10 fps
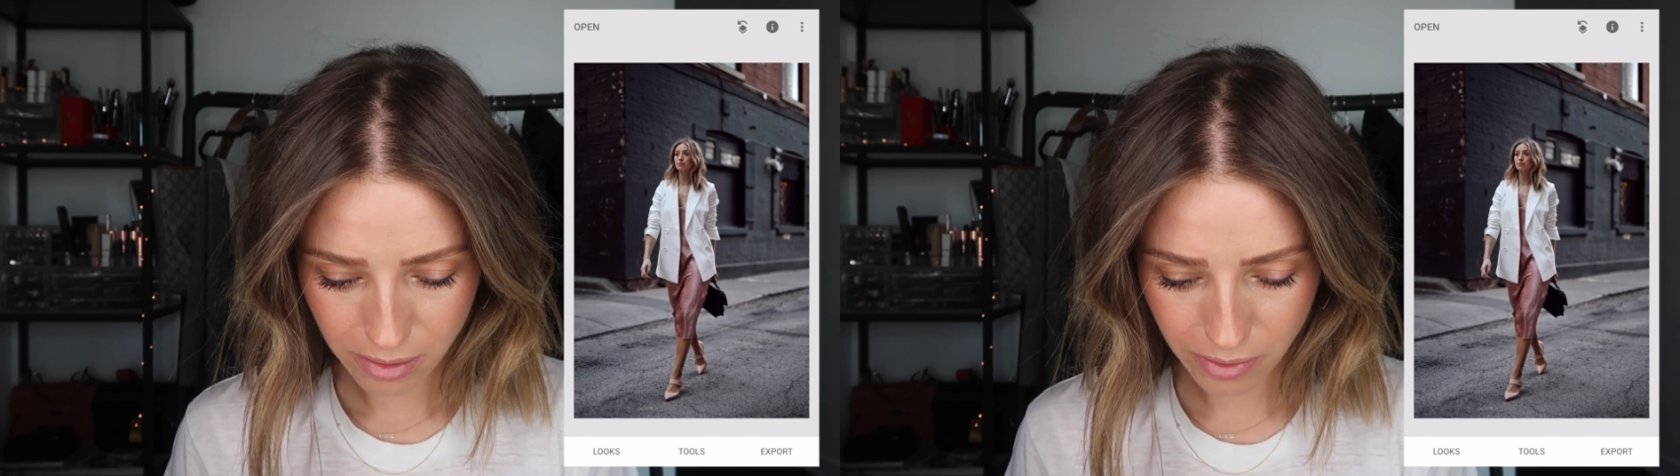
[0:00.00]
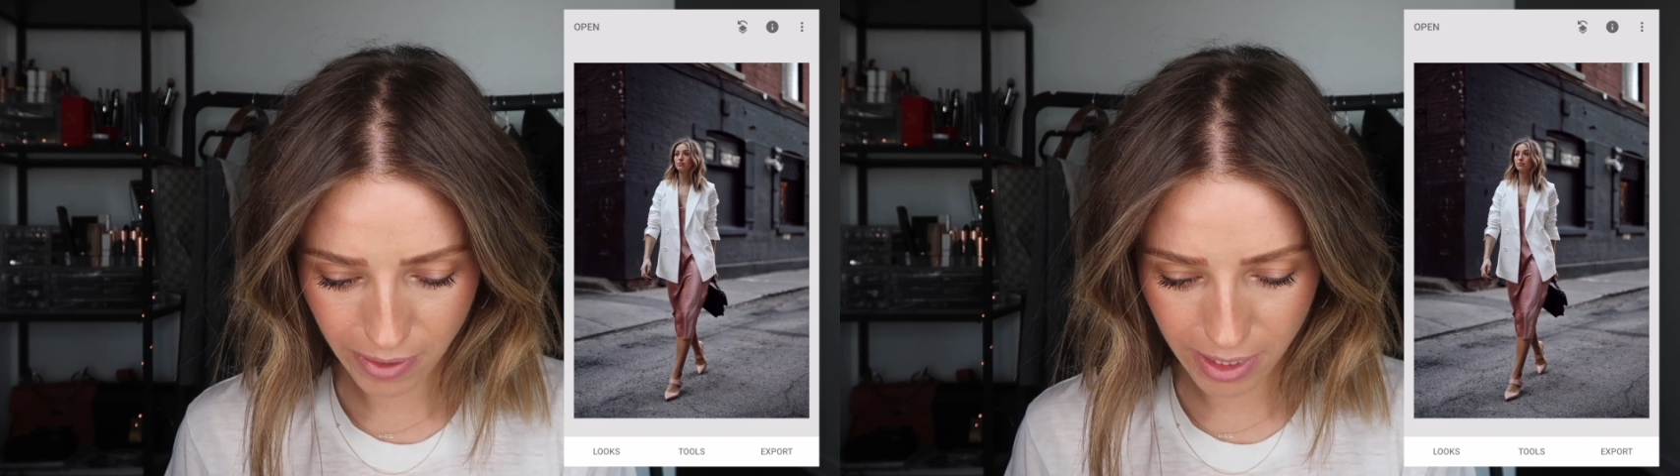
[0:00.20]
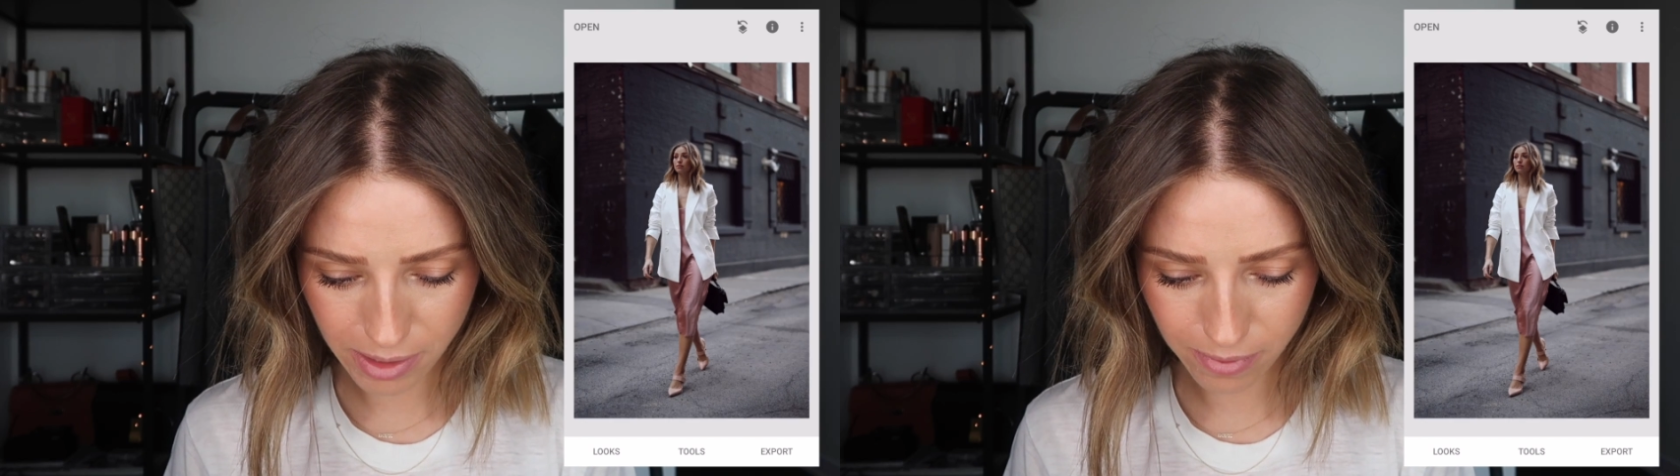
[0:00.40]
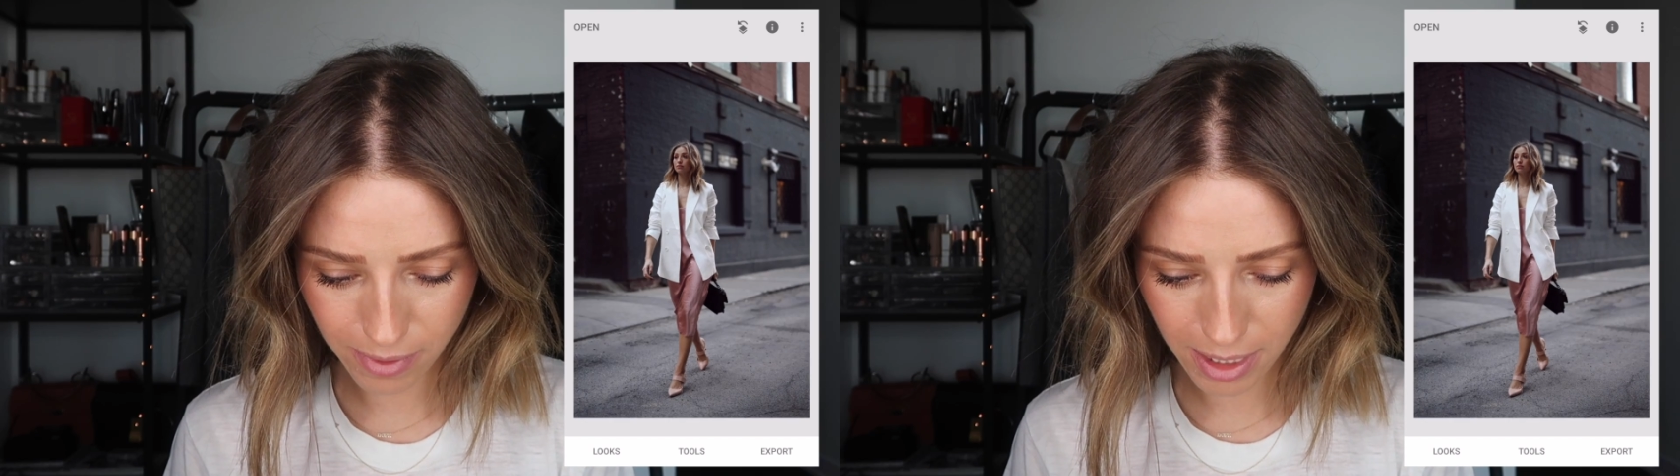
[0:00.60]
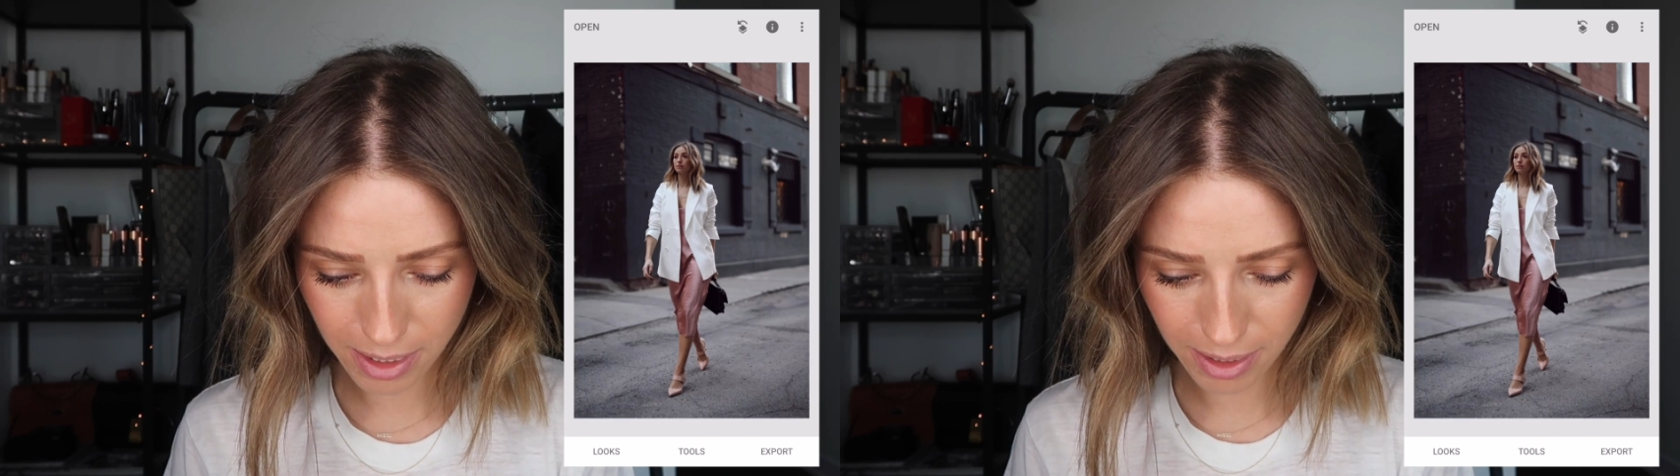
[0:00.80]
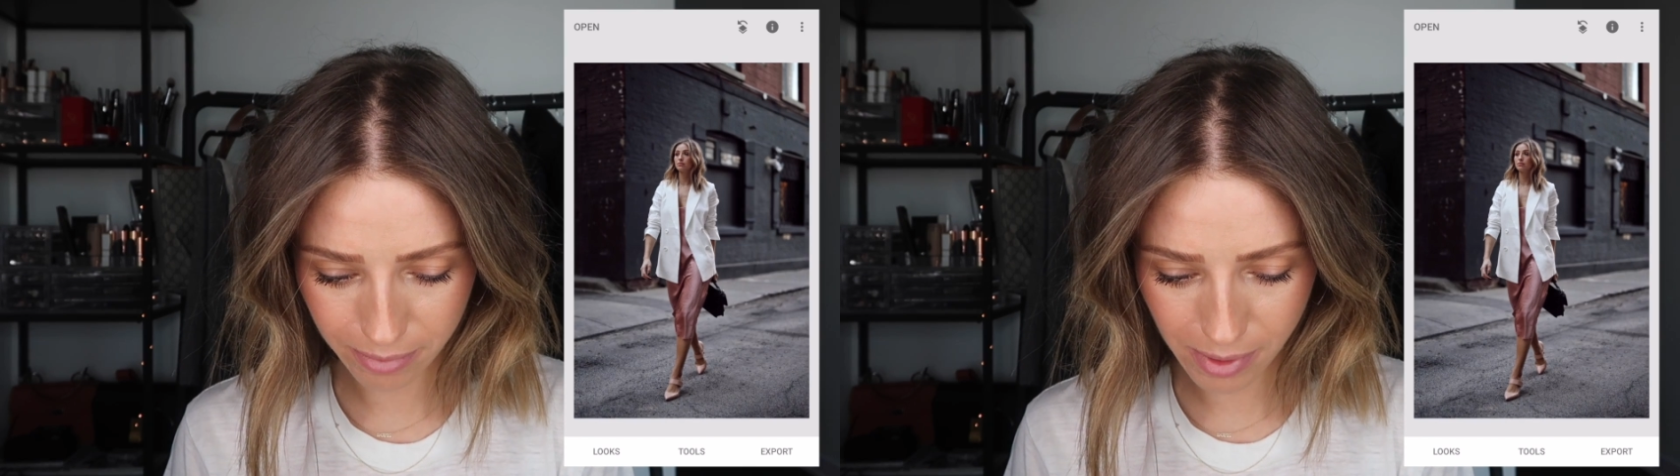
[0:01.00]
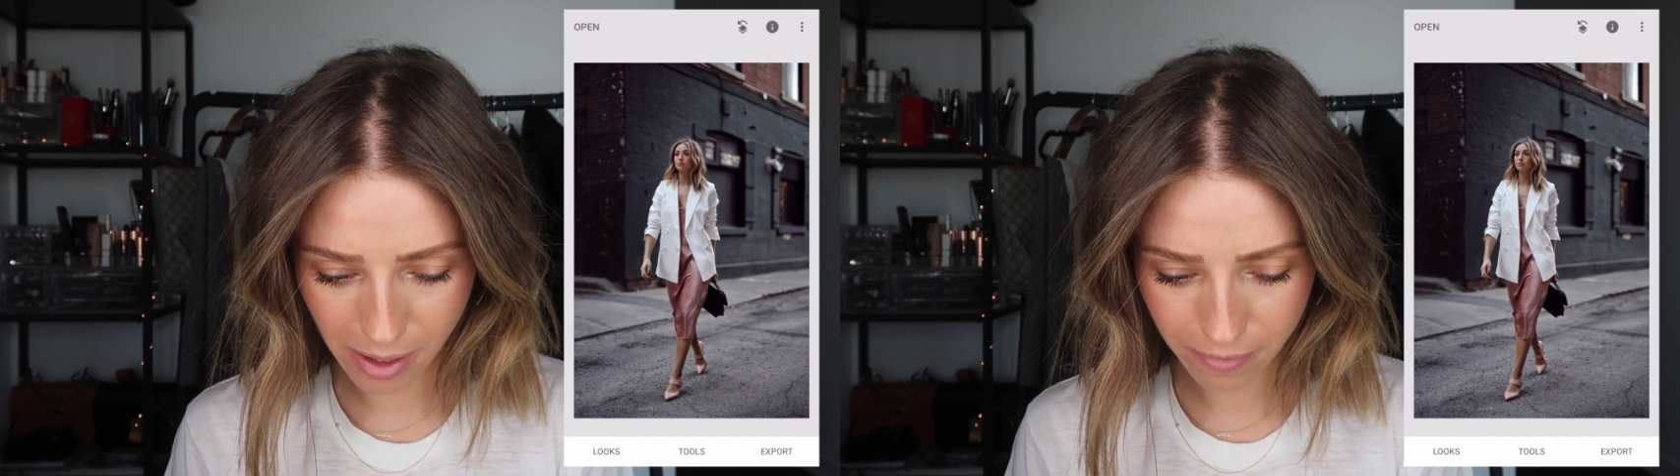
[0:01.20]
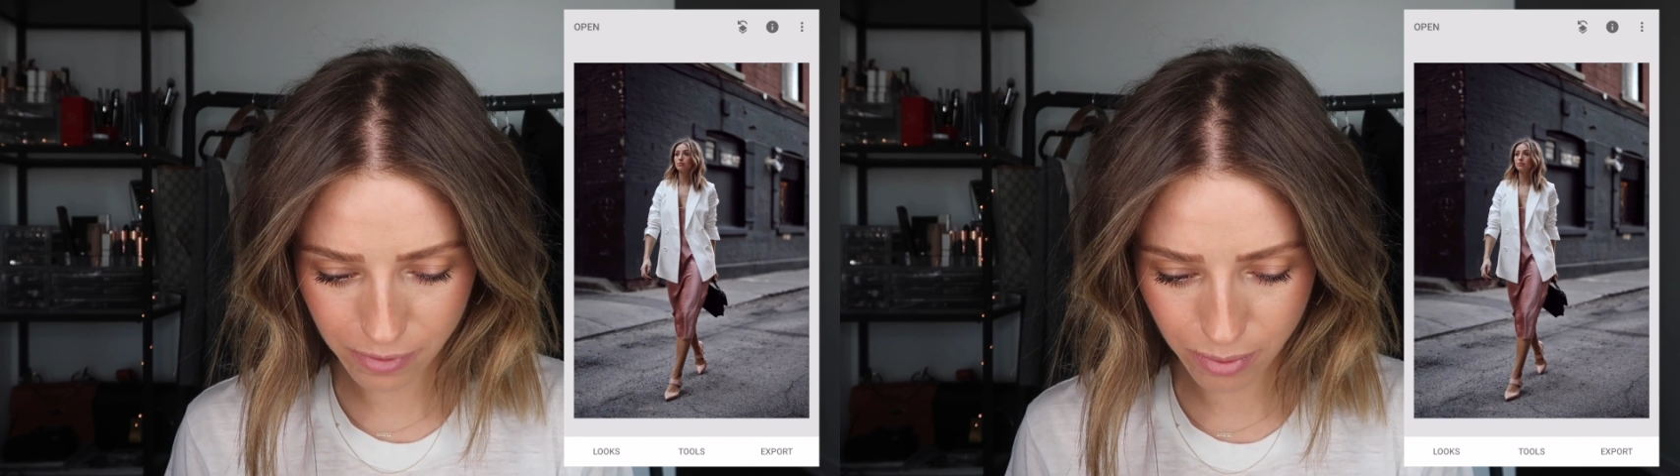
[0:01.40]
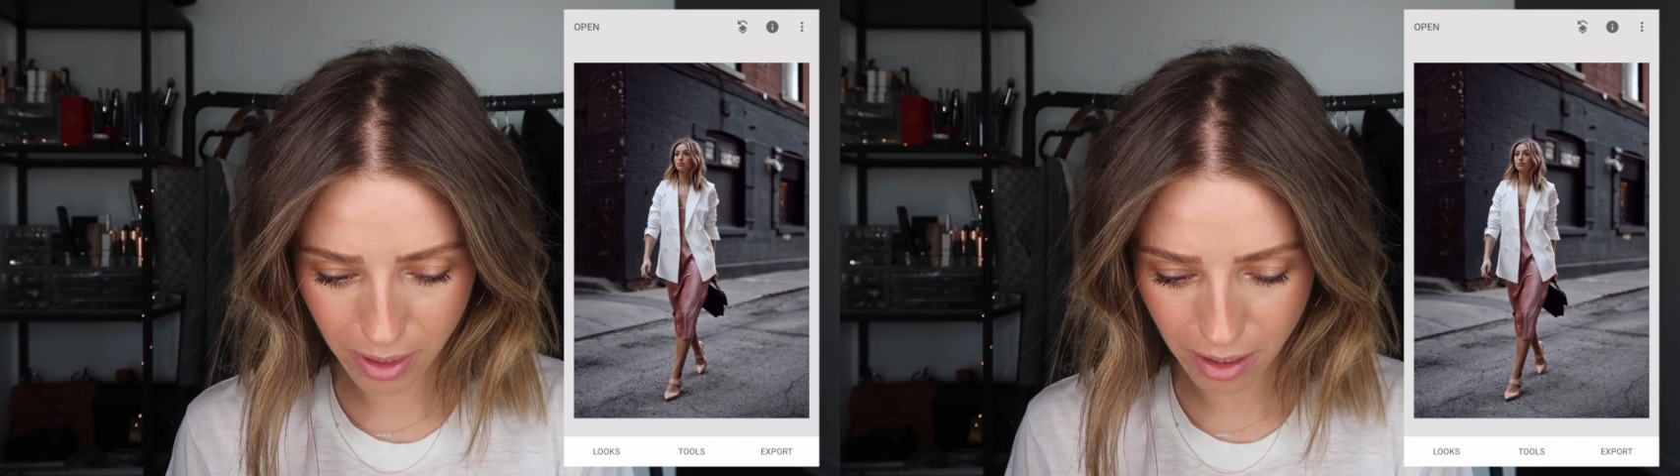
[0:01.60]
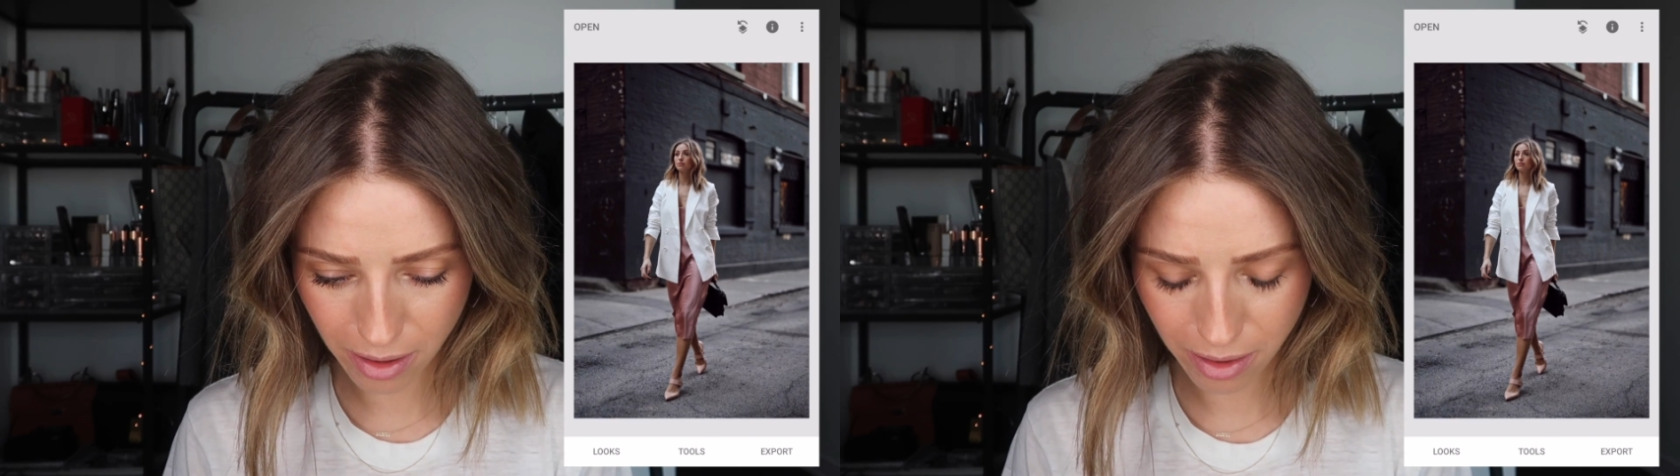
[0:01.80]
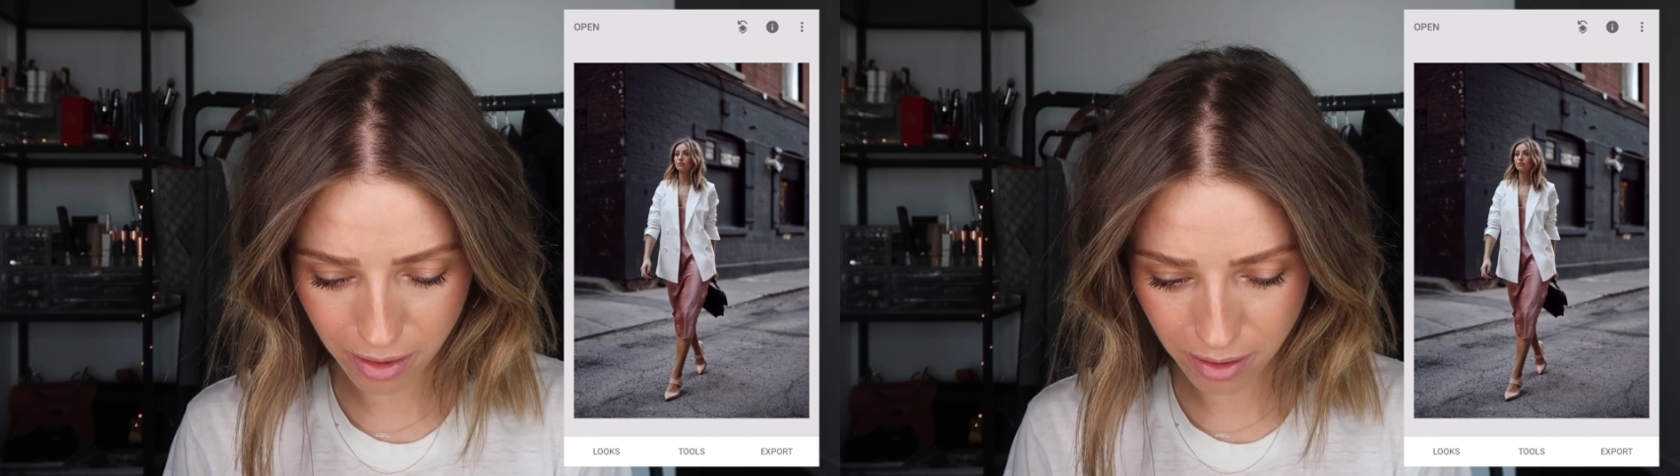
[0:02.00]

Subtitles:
So that's what I'm left with.